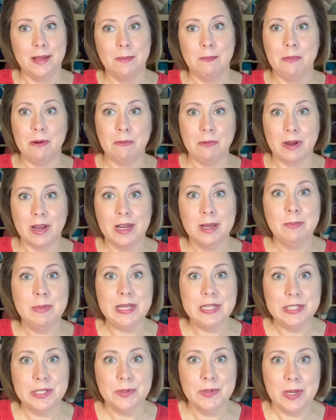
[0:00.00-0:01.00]
but we're going to be
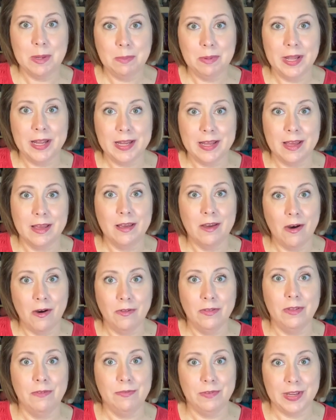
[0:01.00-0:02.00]
doing a blanket
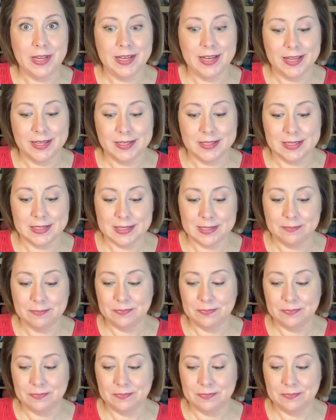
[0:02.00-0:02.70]
called the Phoenix.